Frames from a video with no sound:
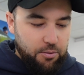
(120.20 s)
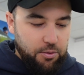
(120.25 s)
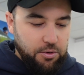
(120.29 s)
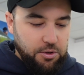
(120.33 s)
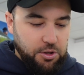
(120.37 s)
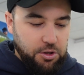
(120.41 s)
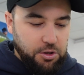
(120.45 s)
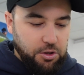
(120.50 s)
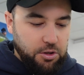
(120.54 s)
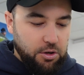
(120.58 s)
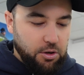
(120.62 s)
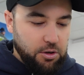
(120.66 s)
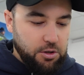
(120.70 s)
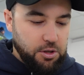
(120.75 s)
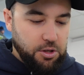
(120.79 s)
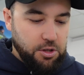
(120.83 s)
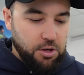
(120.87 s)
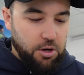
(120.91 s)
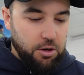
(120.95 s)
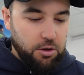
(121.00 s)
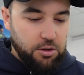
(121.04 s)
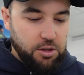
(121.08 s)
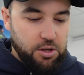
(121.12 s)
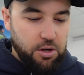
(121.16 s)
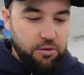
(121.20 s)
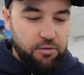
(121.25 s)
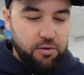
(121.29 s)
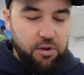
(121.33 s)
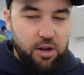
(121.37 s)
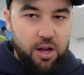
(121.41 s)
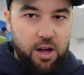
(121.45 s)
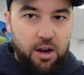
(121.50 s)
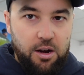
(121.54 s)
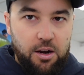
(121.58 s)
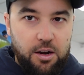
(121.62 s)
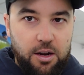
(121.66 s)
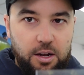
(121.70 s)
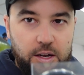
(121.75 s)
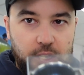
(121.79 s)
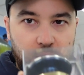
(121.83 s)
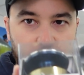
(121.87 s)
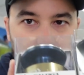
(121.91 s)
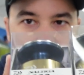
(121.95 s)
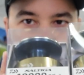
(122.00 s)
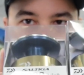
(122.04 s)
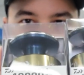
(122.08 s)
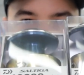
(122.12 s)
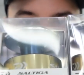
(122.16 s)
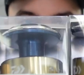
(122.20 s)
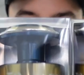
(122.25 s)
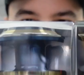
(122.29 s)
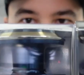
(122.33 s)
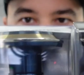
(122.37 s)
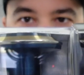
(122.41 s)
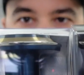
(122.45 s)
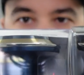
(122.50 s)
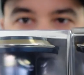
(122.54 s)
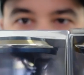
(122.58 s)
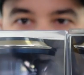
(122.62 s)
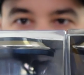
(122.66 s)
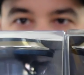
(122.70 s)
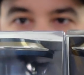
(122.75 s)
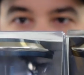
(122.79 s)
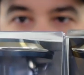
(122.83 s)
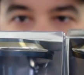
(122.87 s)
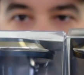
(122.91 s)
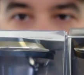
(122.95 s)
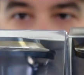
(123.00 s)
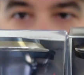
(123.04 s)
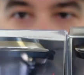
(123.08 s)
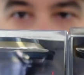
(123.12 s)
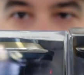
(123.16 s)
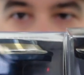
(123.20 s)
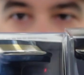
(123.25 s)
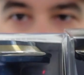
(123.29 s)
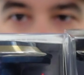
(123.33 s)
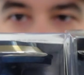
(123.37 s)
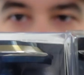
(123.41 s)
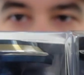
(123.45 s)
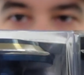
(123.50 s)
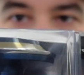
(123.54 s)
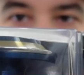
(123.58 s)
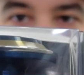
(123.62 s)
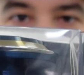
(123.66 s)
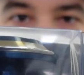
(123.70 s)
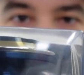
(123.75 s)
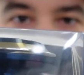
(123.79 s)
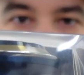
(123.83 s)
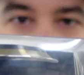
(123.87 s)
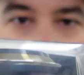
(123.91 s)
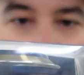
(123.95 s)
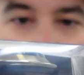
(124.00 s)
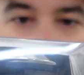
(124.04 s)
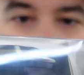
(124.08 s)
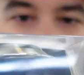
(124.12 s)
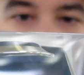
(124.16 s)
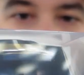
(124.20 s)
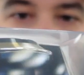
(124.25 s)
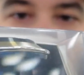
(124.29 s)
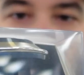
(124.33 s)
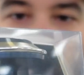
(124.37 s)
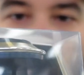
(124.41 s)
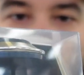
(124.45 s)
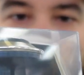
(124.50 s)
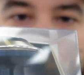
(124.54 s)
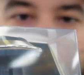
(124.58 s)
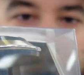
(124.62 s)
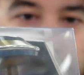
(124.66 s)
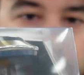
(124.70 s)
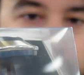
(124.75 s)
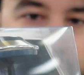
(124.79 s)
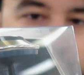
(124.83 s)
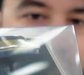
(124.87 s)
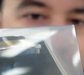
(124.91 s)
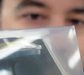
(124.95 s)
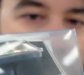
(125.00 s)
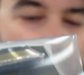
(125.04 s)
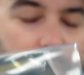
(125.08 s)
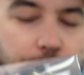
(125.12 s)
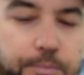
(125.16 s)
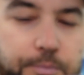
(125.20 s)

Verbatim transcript: we just got stocks of again is SLP Works spools, Saltiga spools. So